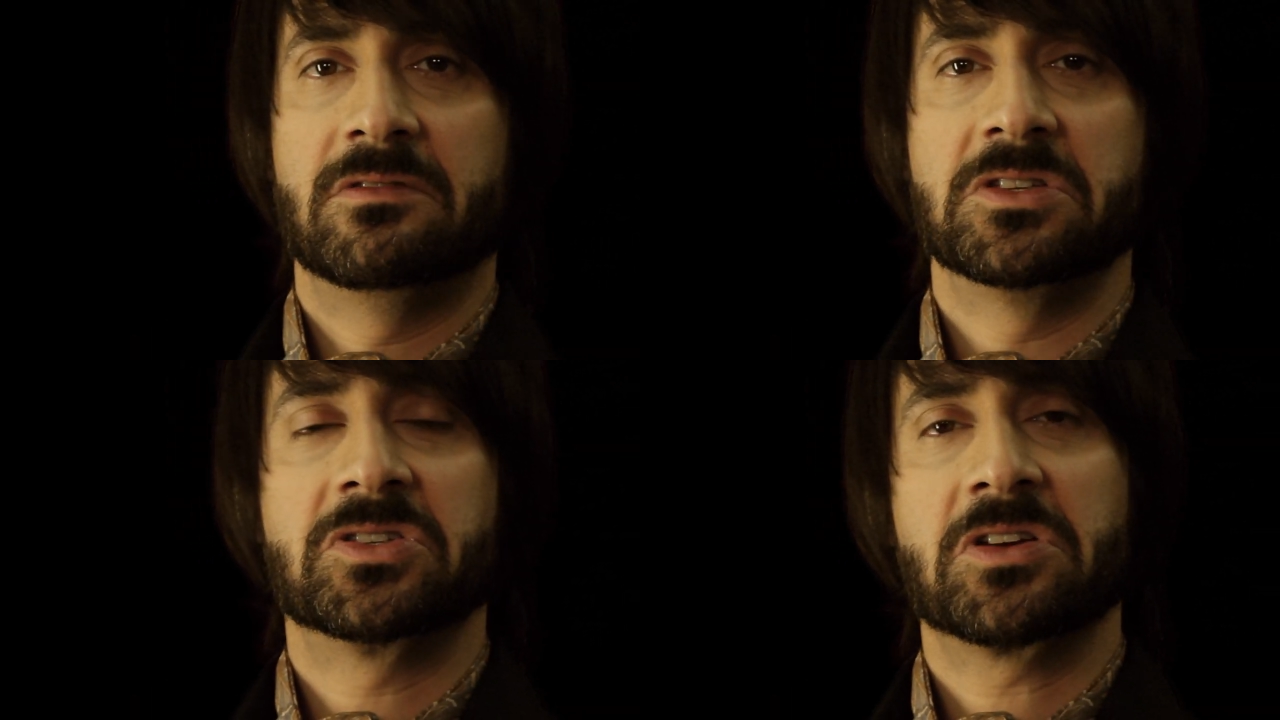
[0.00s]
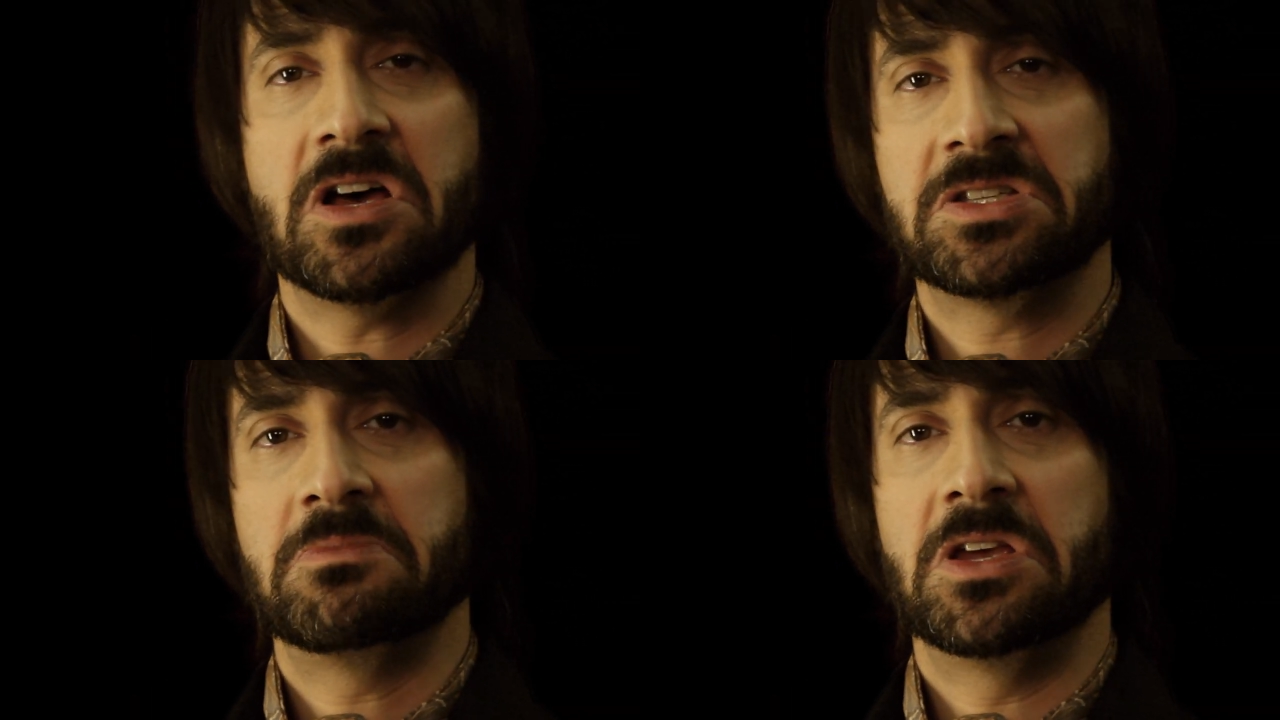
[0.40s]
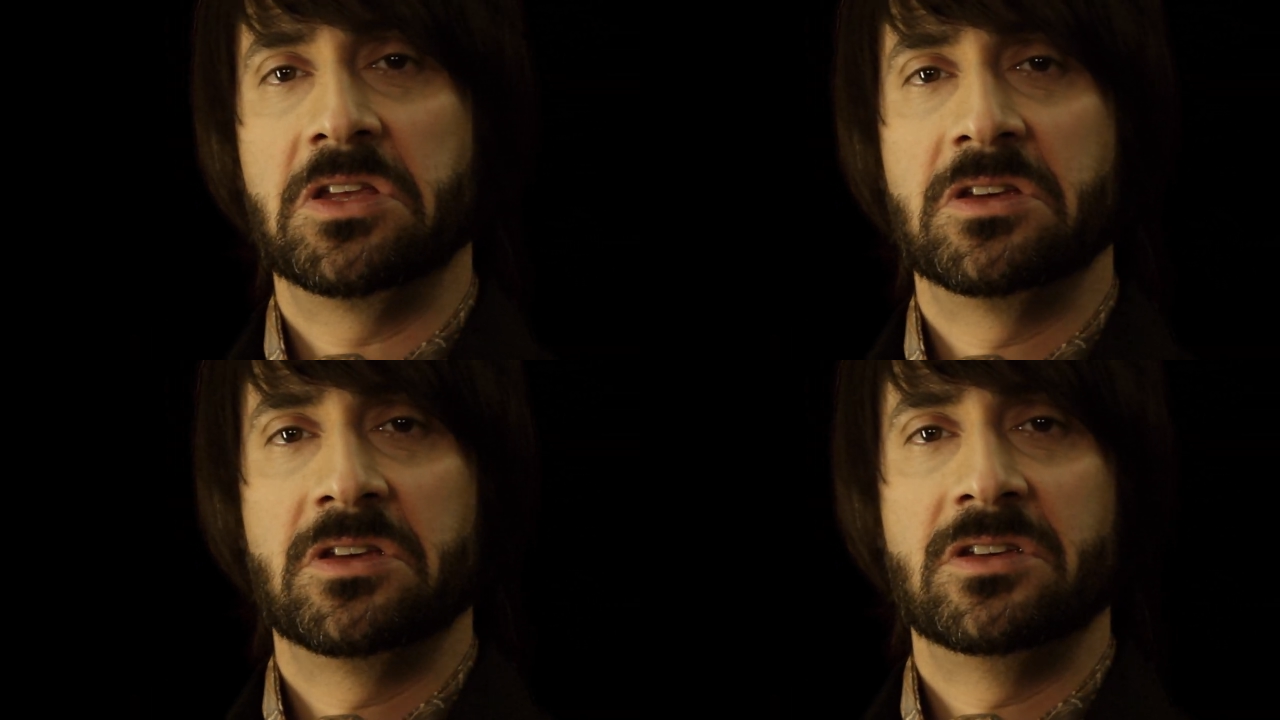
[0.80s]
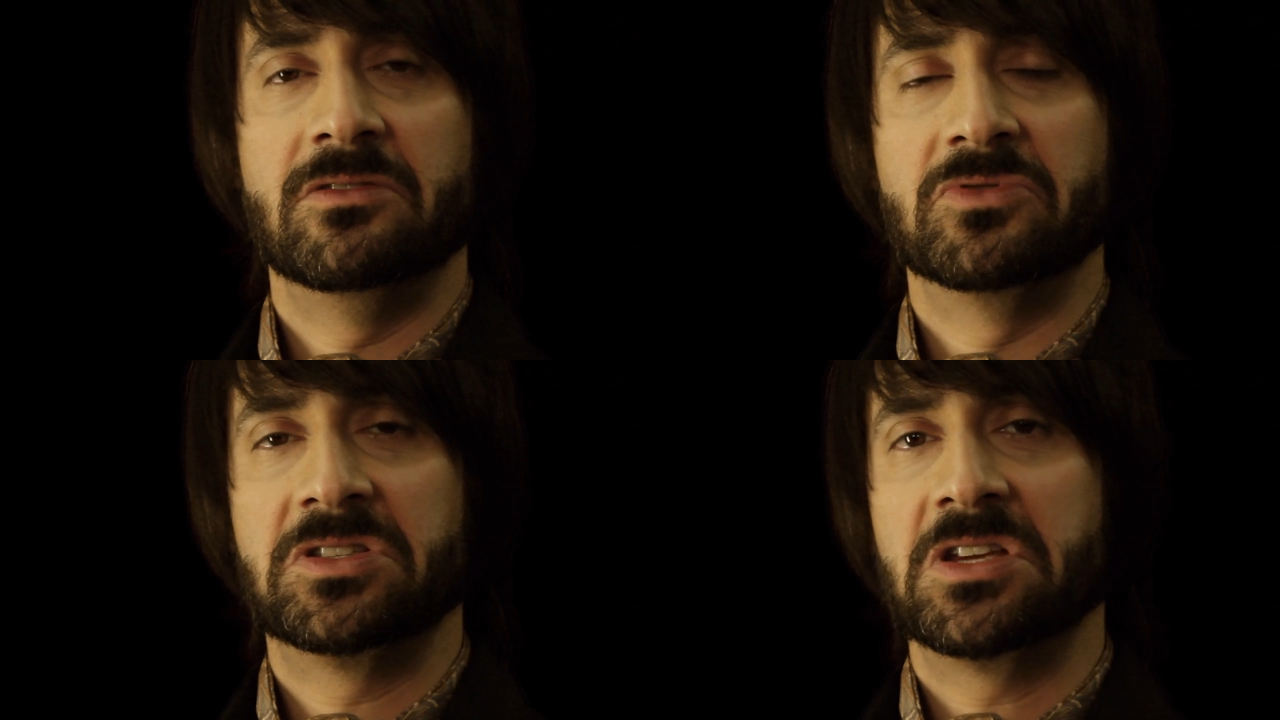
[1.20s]
Disgust me.
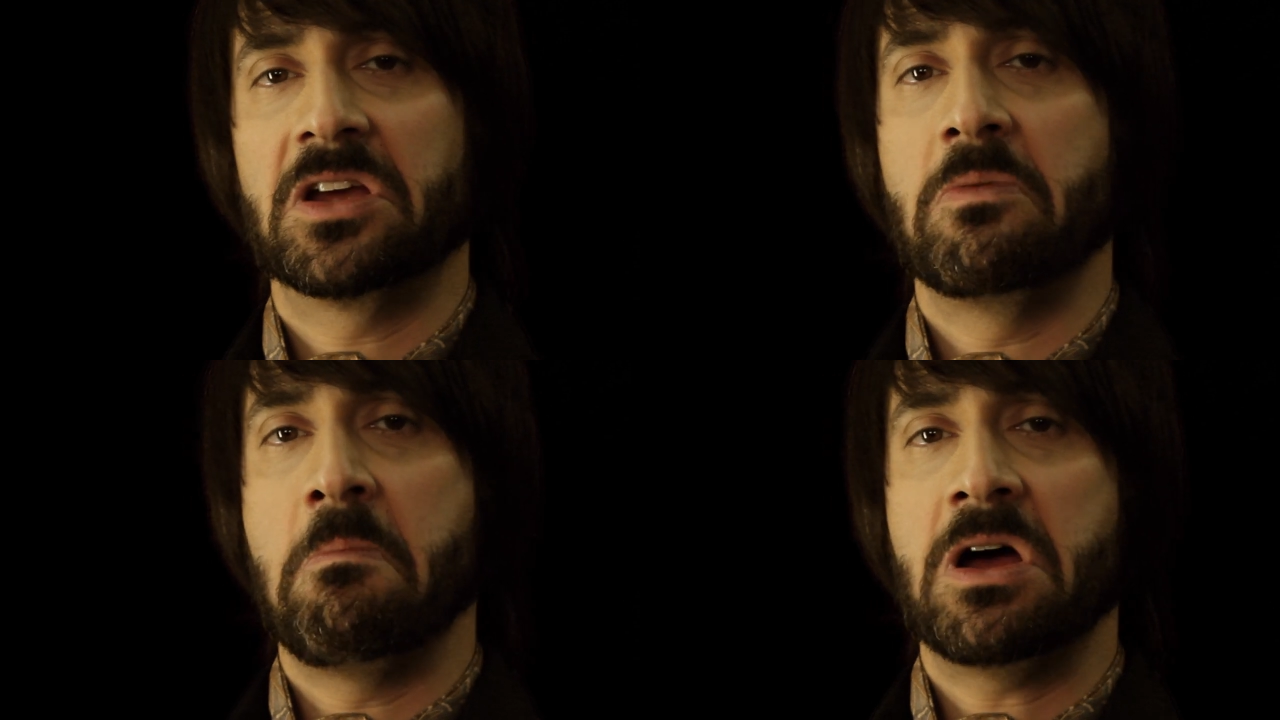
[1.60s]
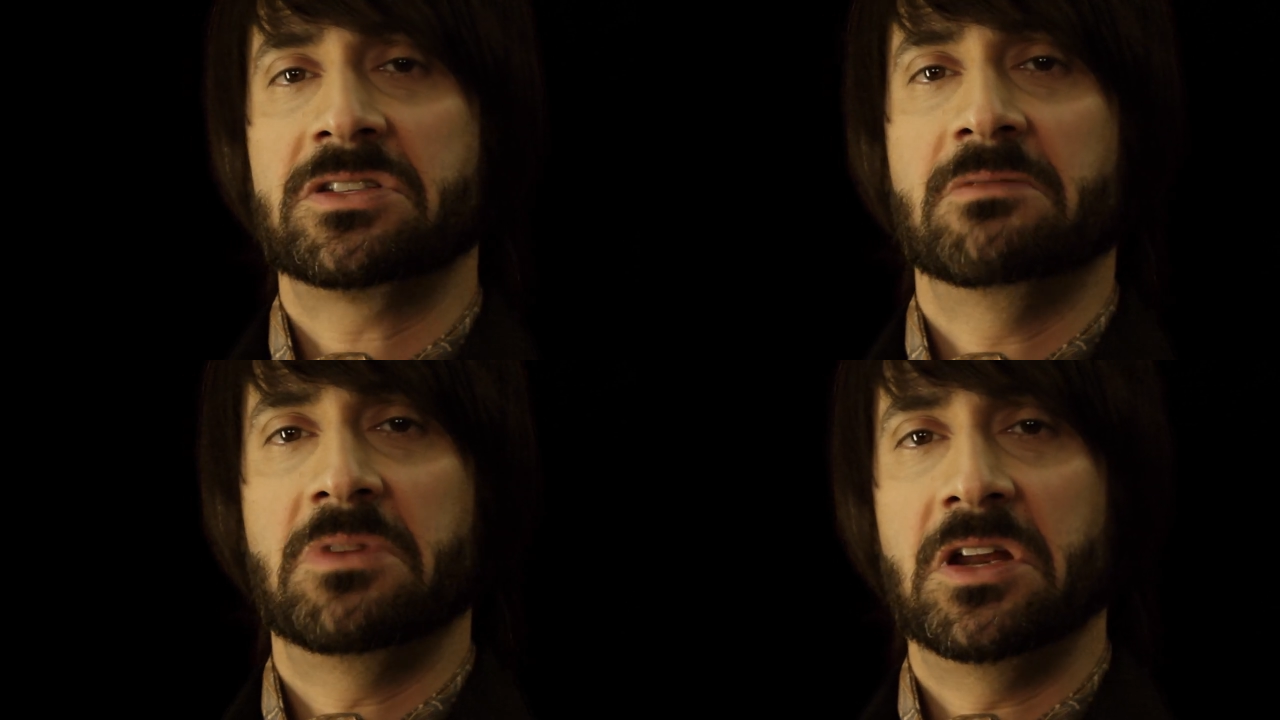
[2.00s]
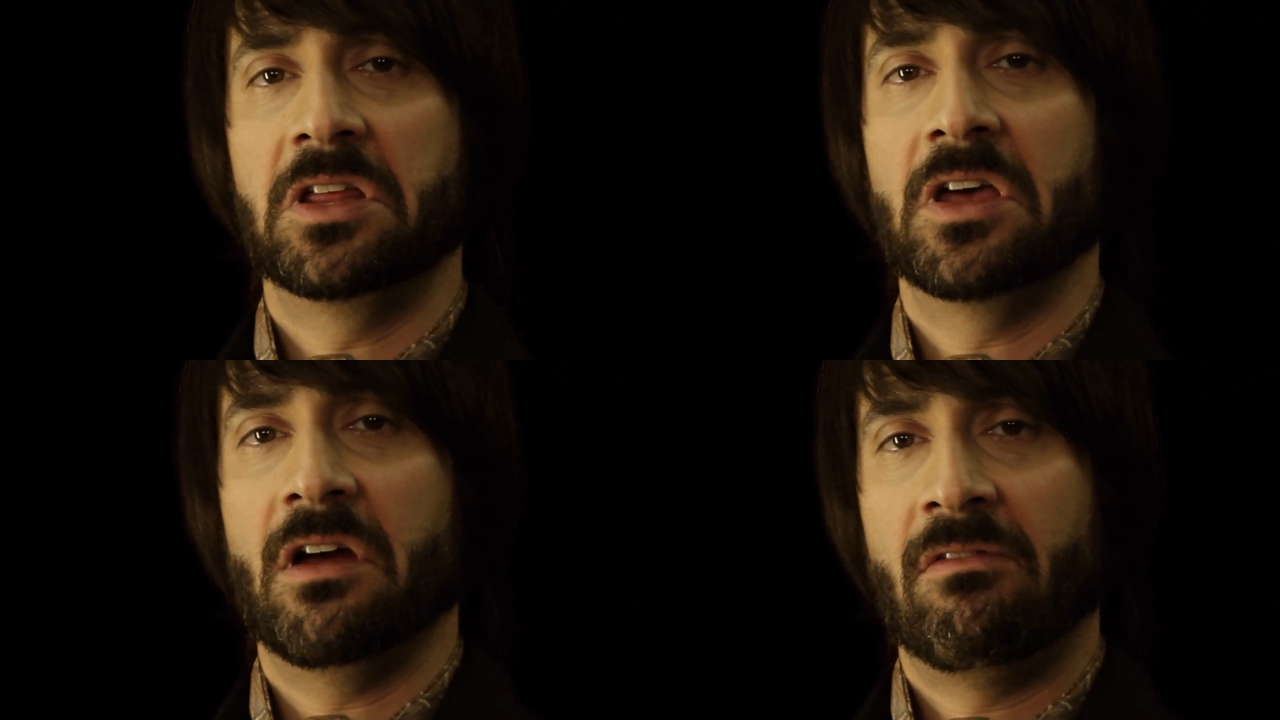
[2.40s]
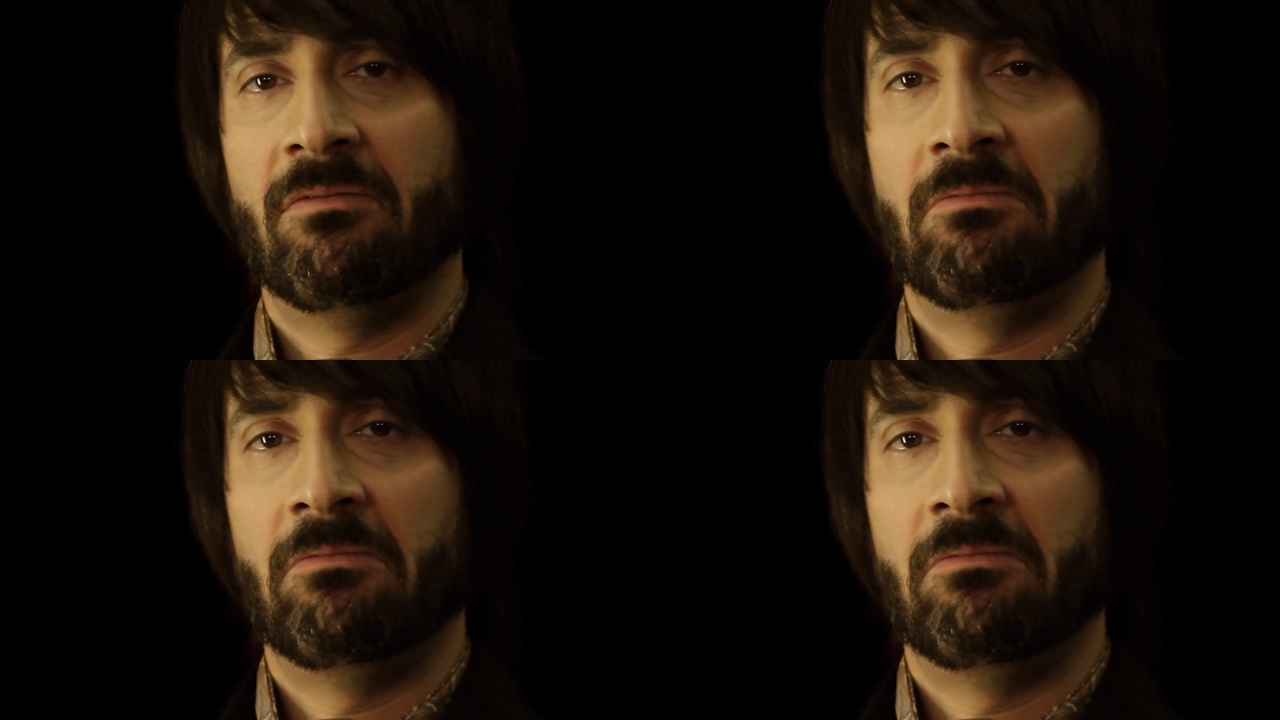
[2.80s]
You sick, you masturbating there.